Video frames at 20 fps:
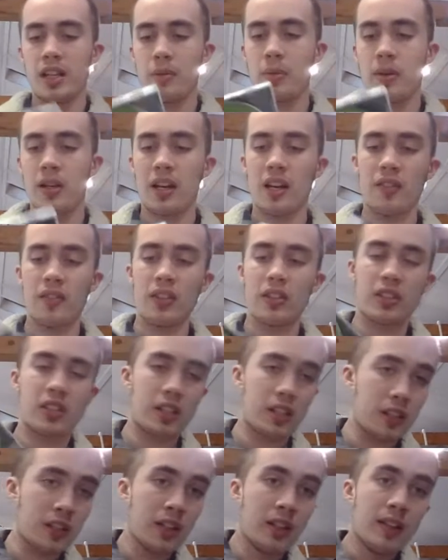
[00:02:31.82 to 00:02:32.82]
We have this
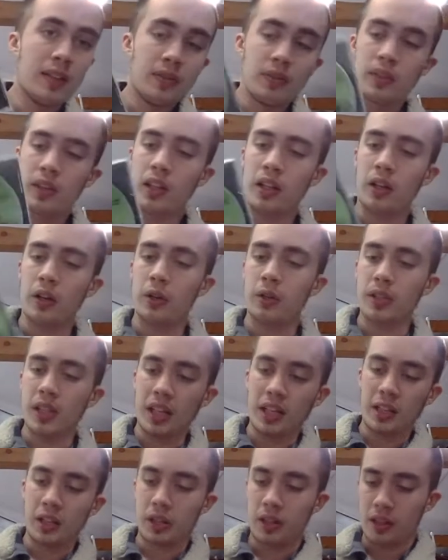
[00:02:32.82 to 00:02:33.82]
here. The code's
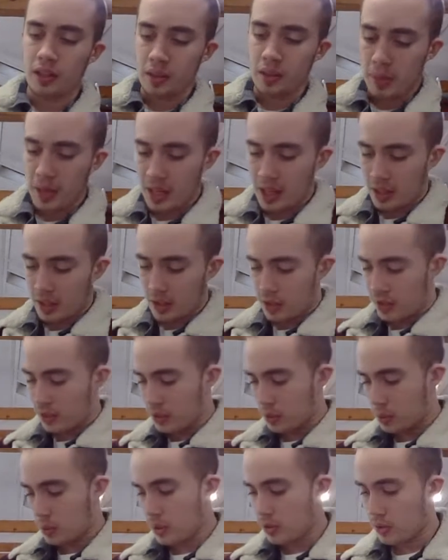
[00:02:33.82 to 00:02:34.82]
actually on the back on this
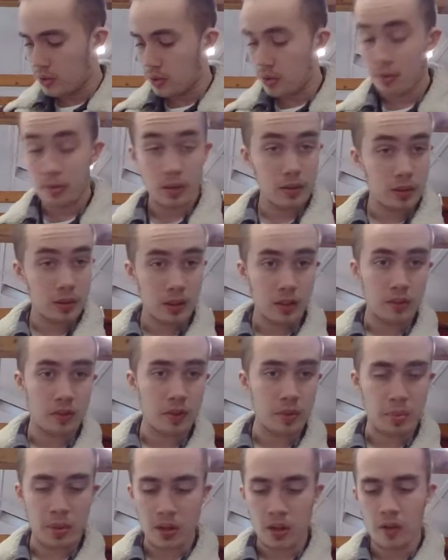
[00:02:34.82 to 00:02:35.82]
one, so I'm not going to flip
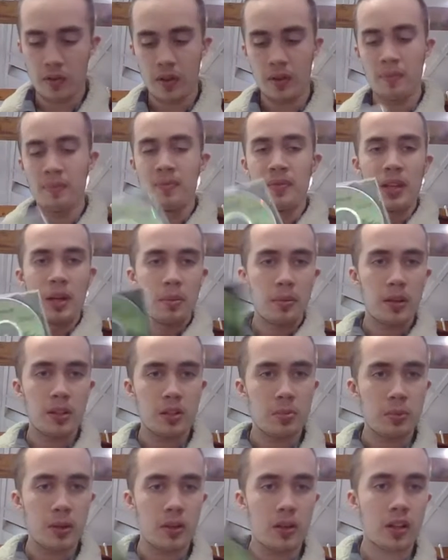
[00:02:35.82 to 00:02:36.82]
it over. But it's
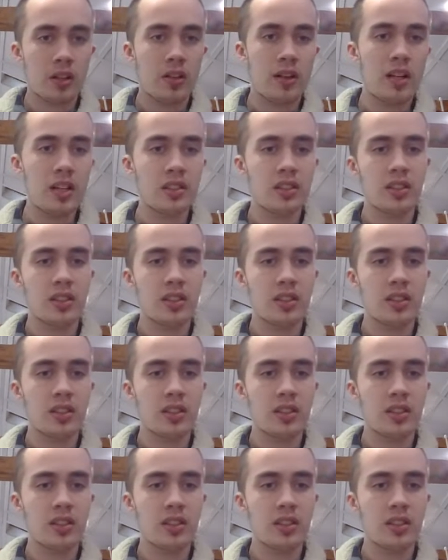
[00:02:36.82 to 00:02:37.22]
motocross.